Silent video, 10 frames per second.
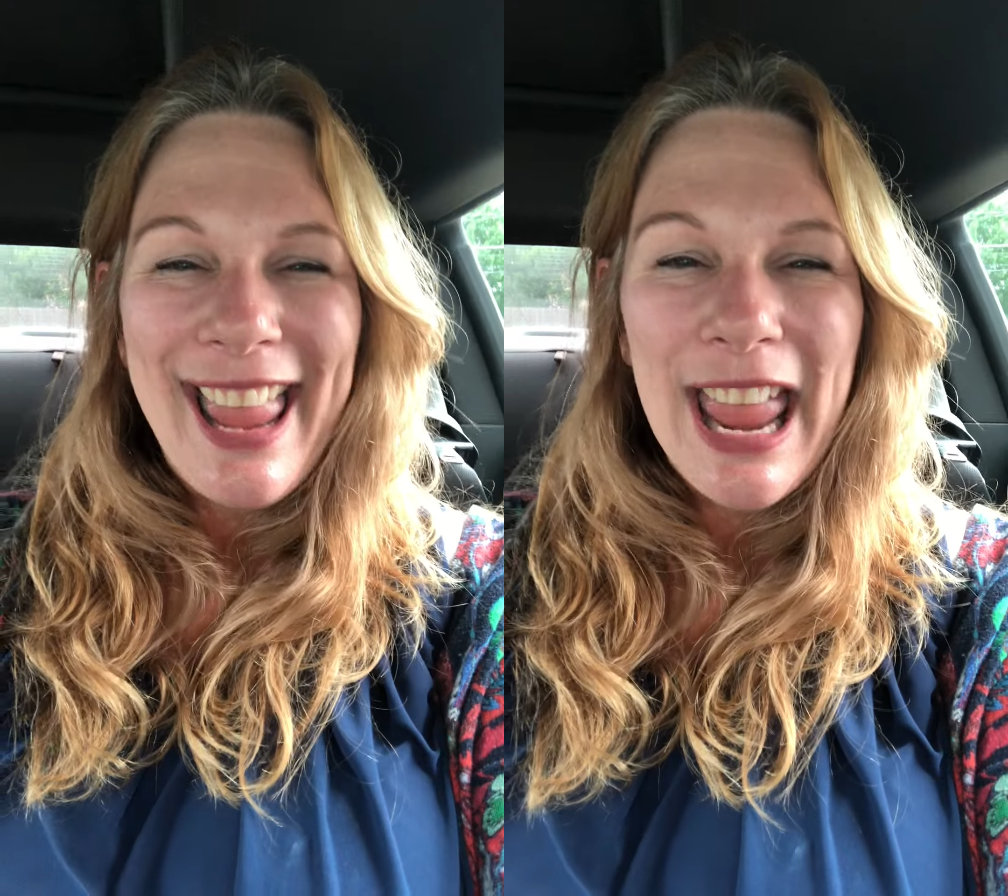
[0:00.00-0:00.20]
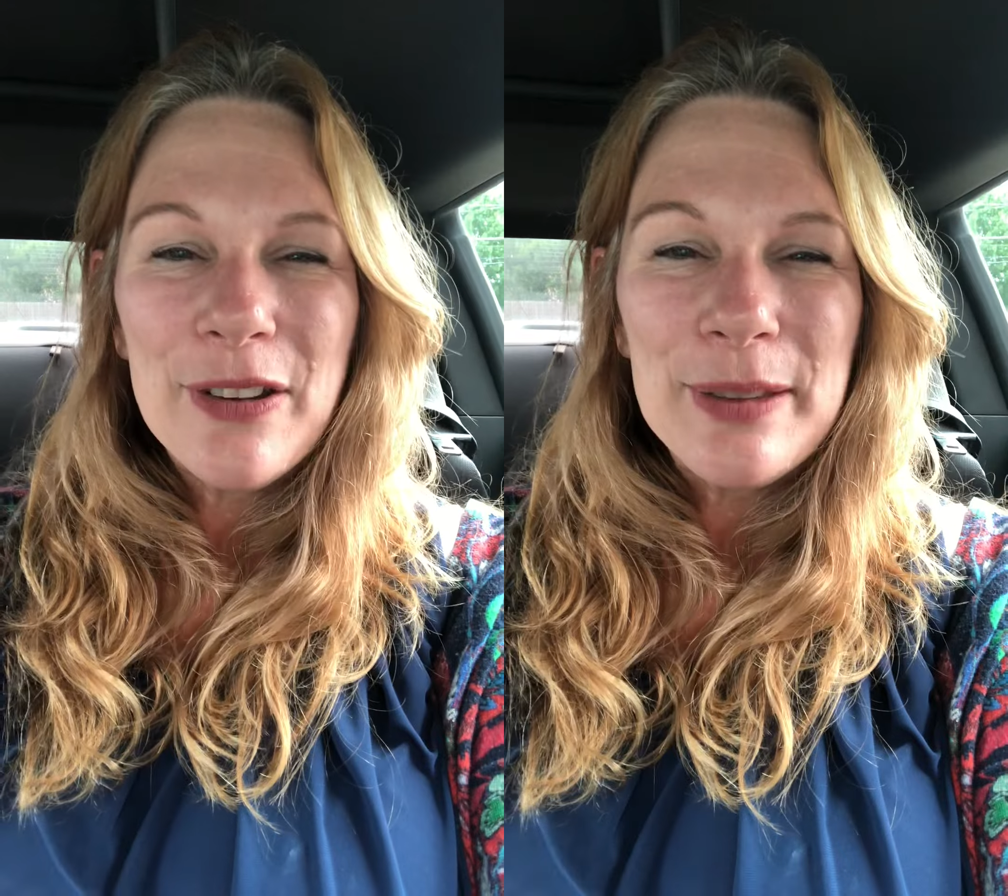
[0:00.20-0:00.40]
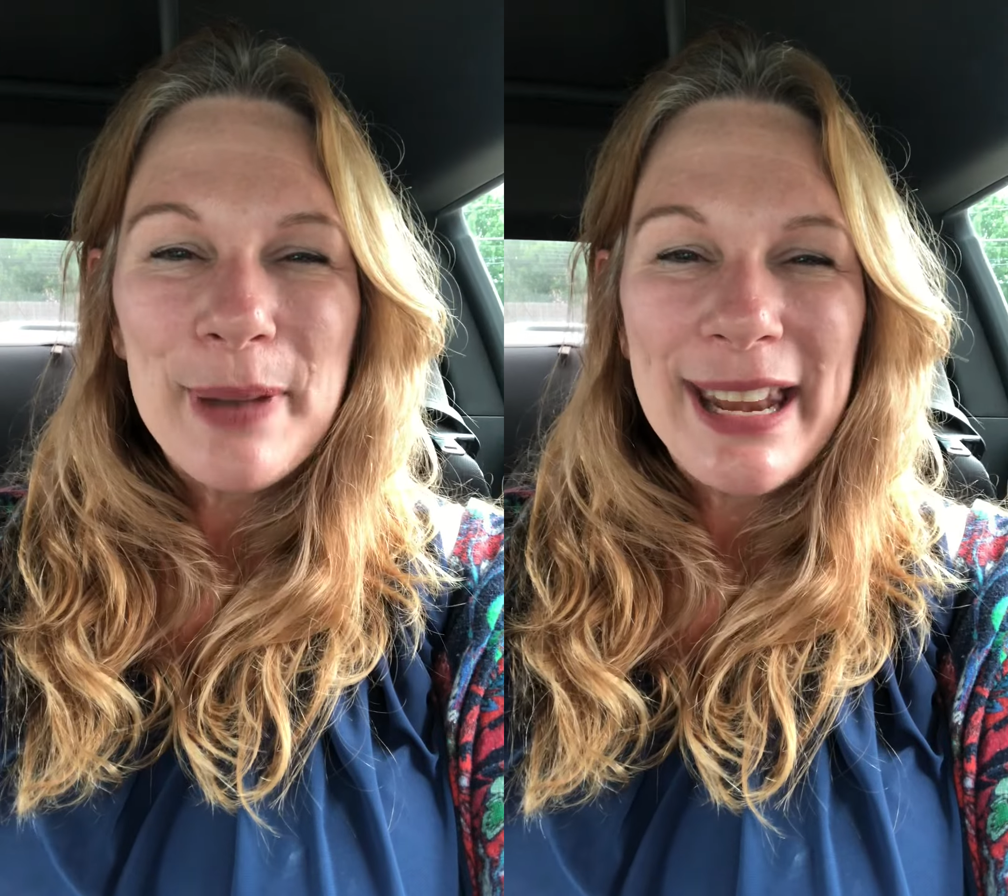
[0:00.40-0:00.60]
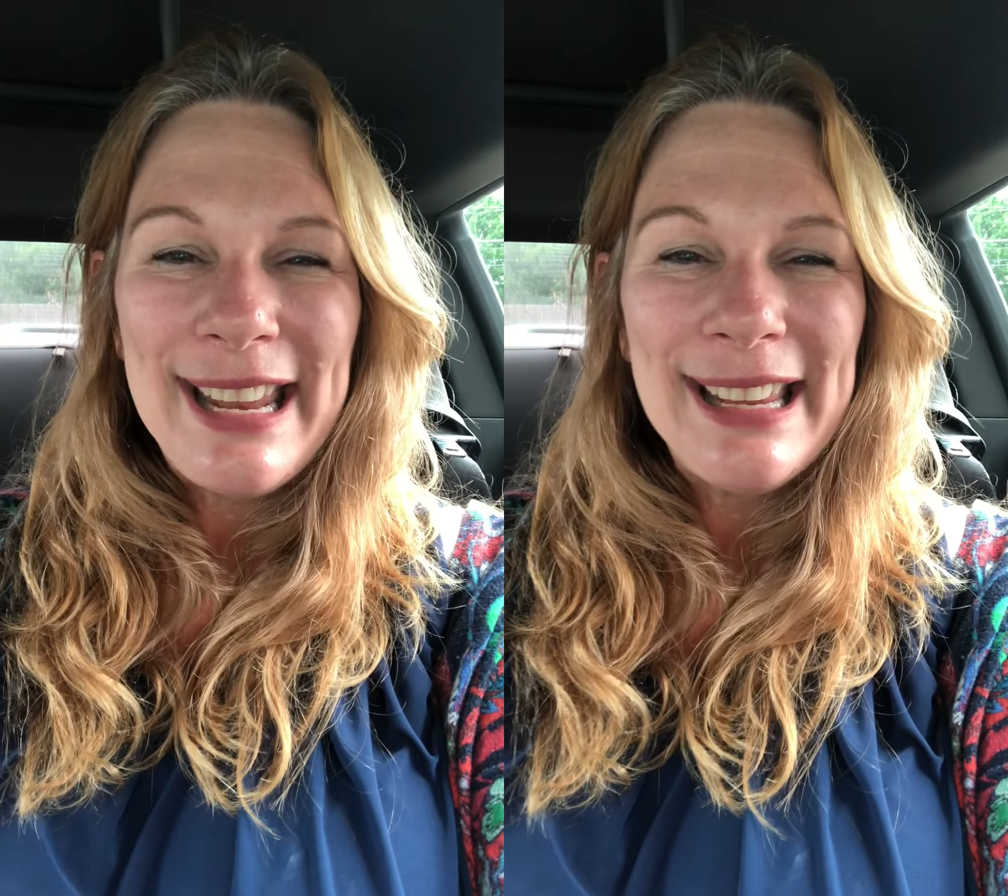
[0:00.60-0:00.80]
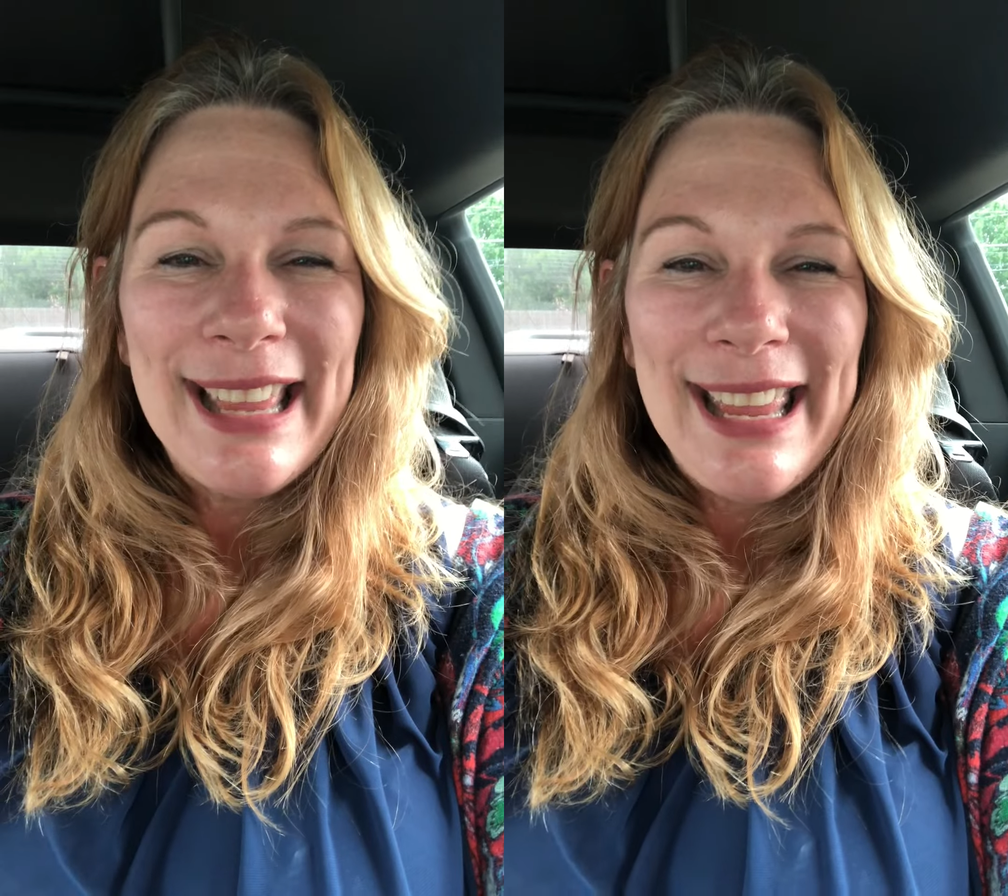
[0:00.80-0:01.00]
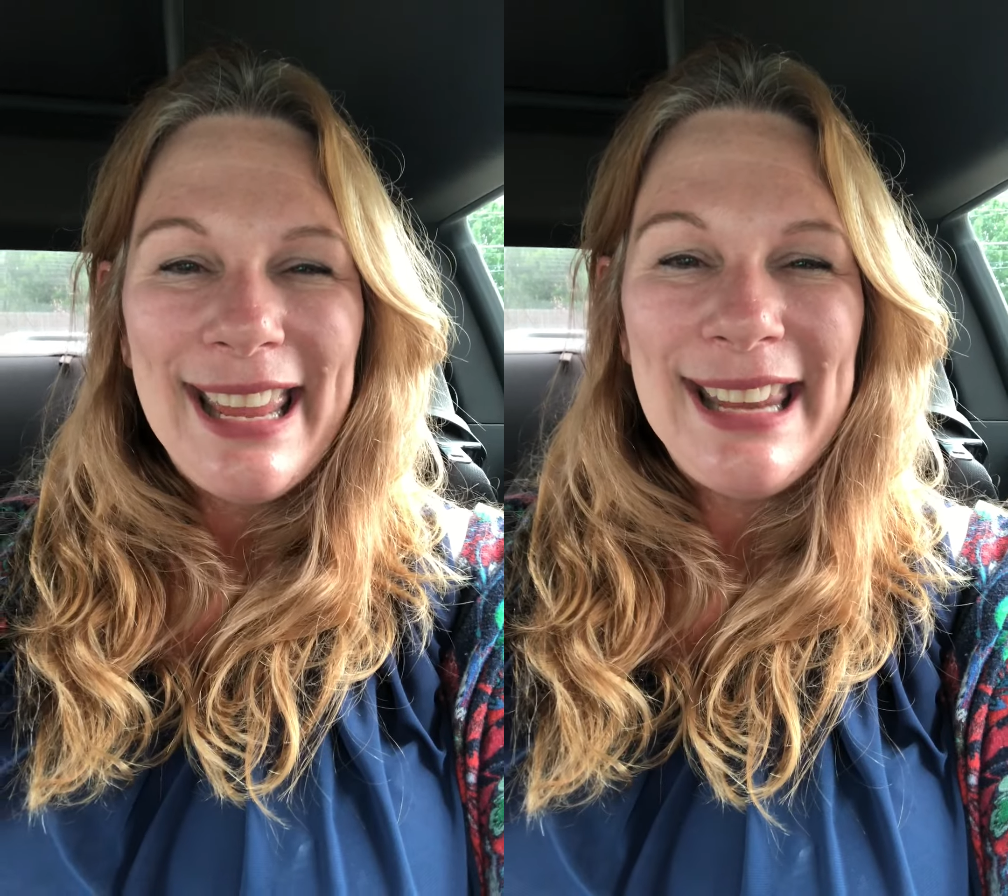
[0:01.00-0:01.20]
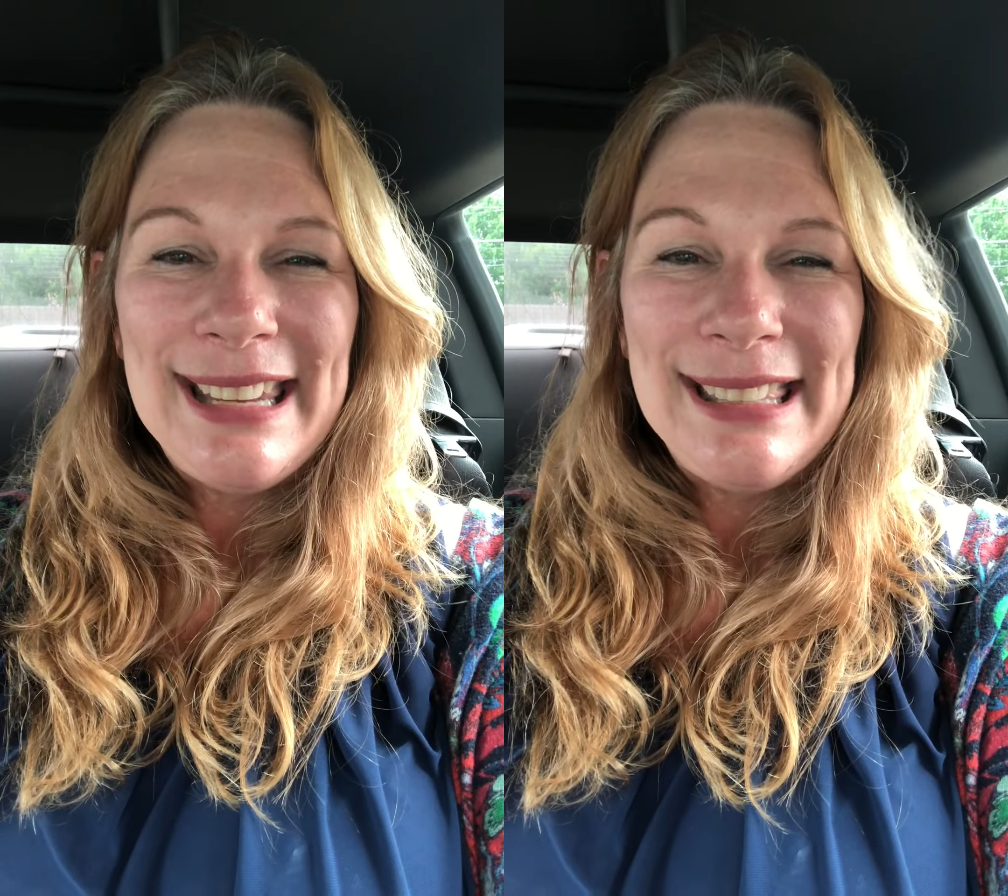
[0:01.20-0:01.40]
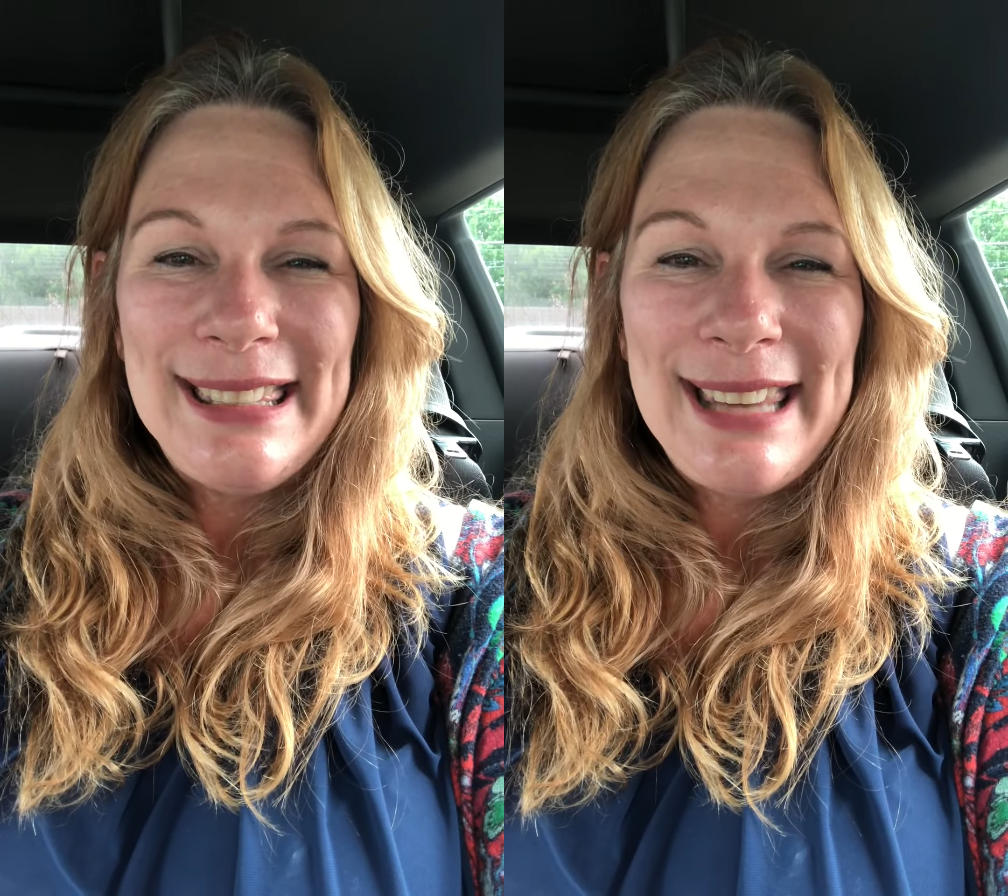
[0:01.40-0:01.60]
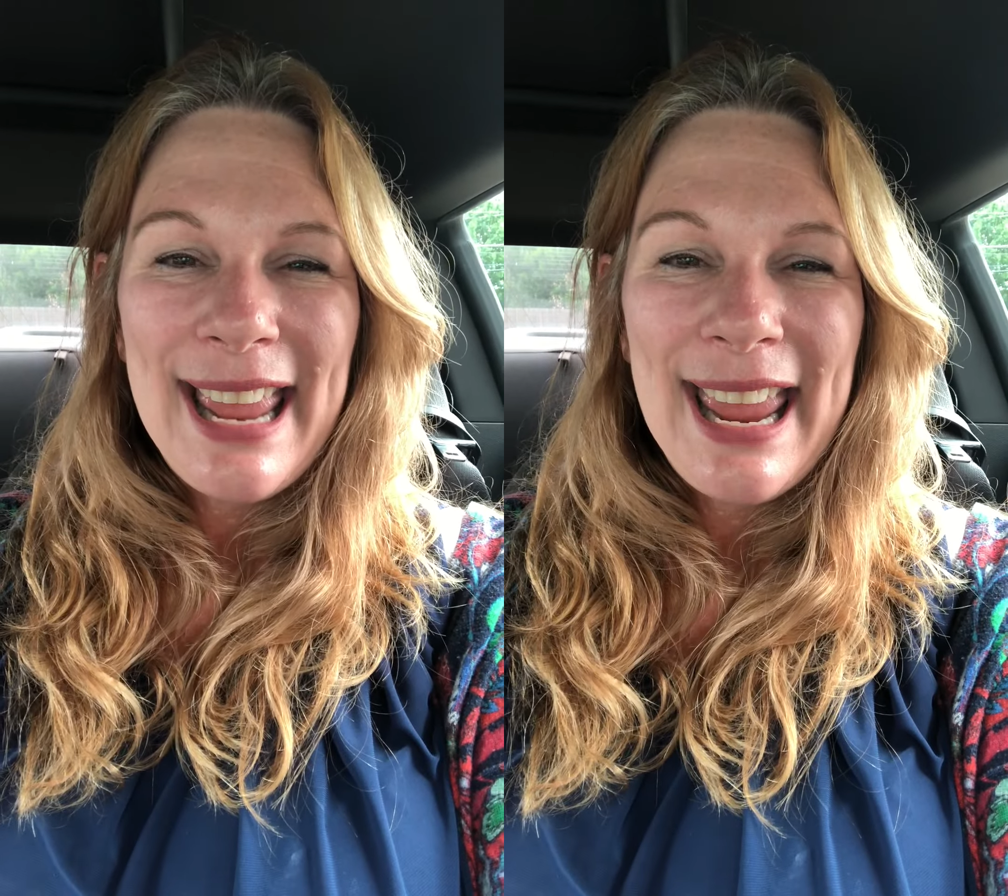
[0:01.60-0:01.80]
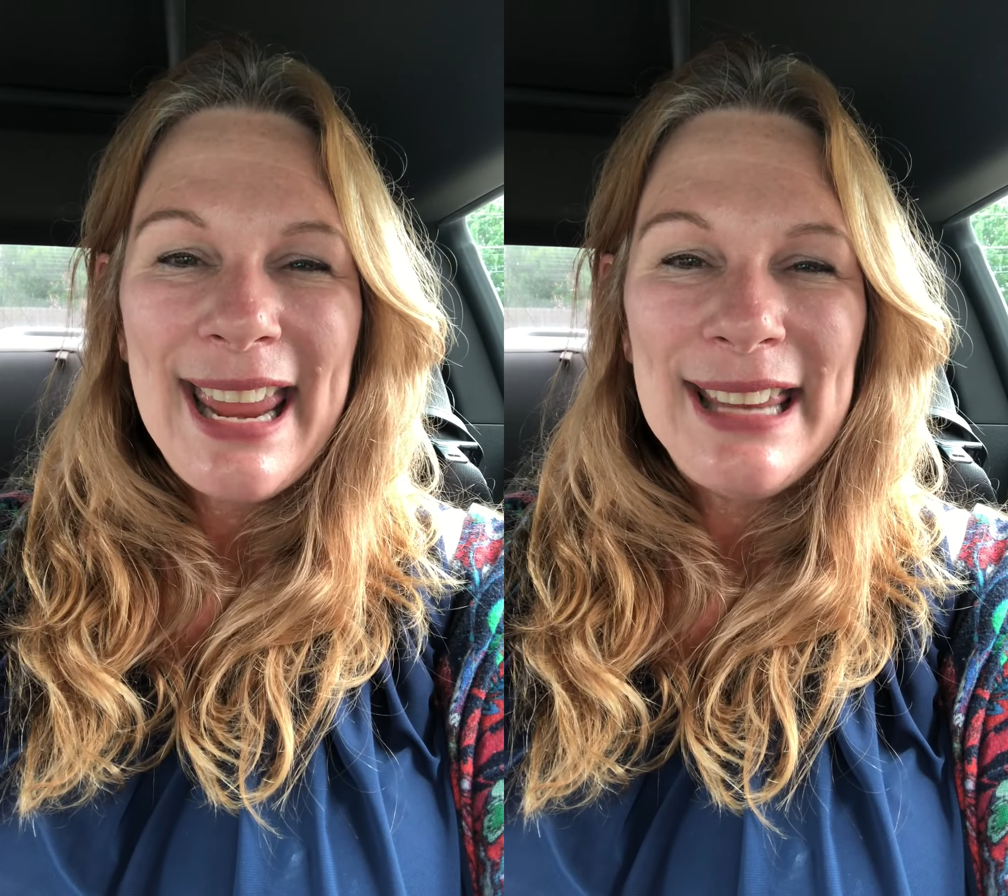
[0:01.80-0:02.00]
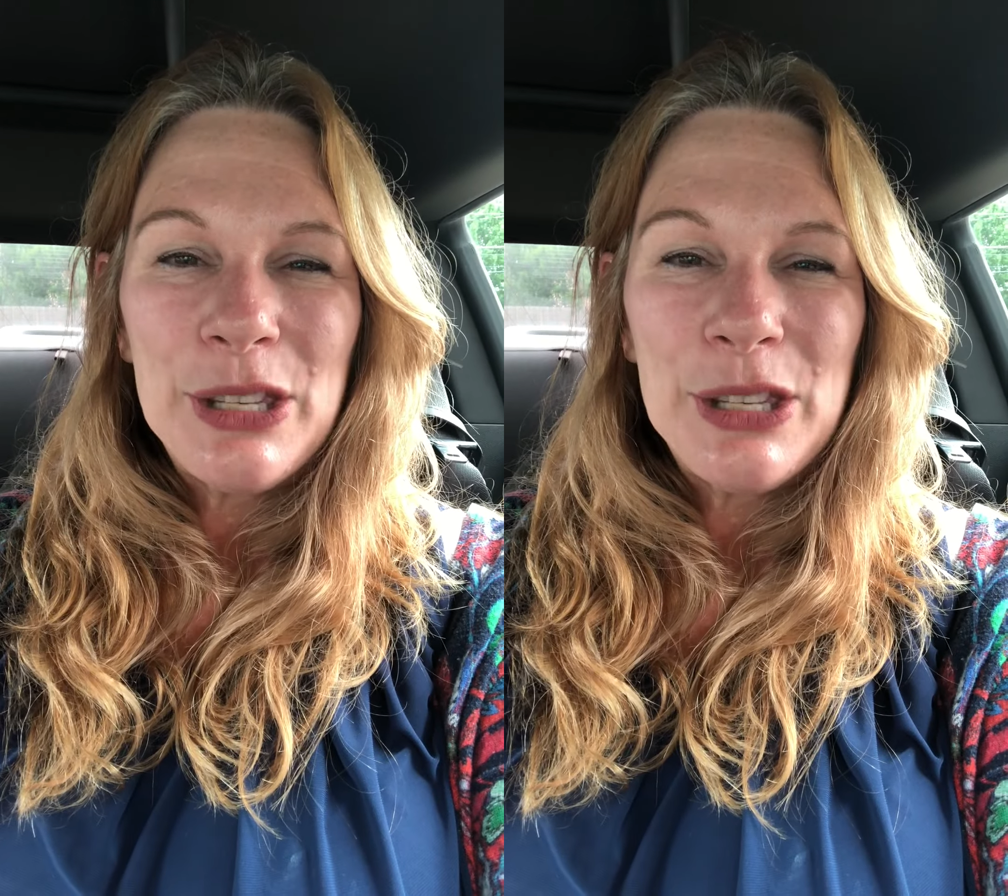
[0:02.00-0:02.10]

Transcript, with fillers: Hey everybody, it is day